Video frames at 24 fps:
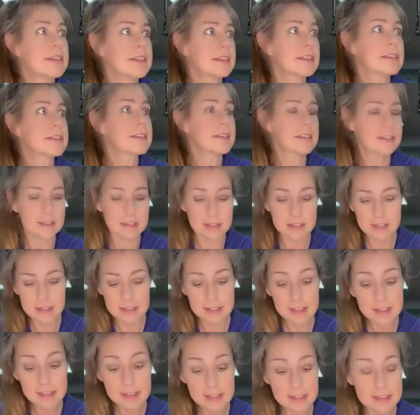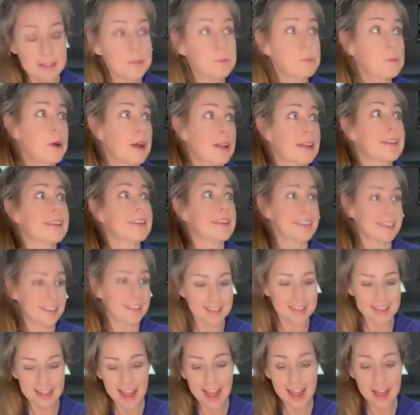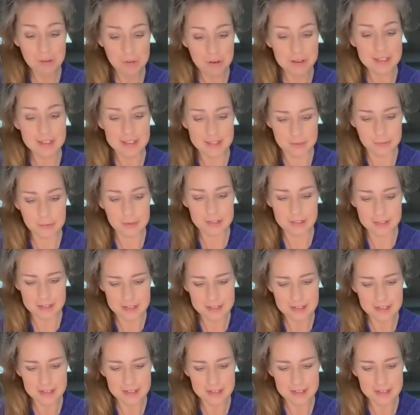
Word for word: This is, this is the one. I want this one.